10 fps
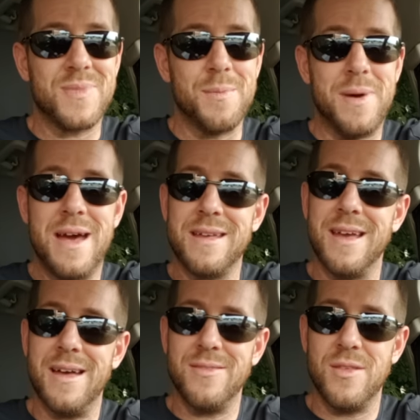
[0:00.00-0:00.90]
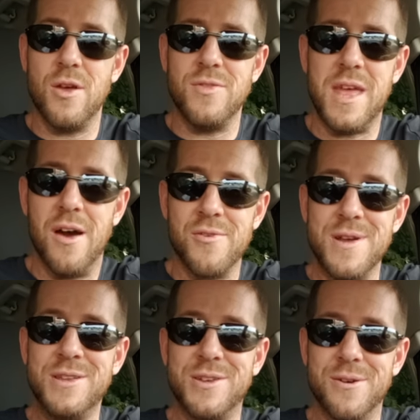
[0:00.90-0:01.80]
the other
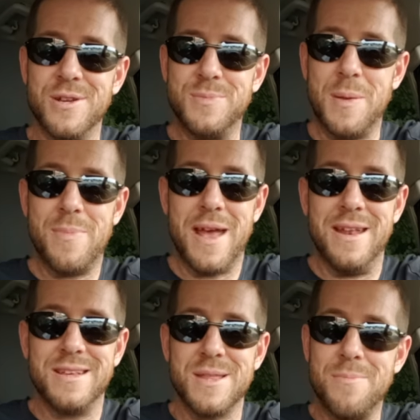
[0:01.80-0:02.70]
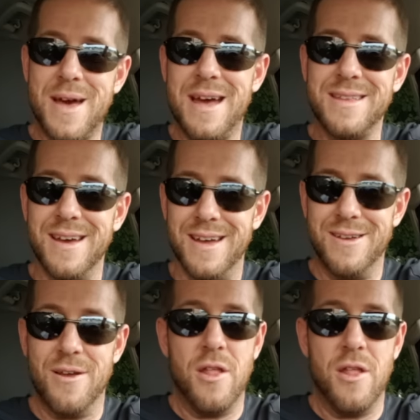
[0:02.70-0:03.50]
intern is being painted as the bad guy here,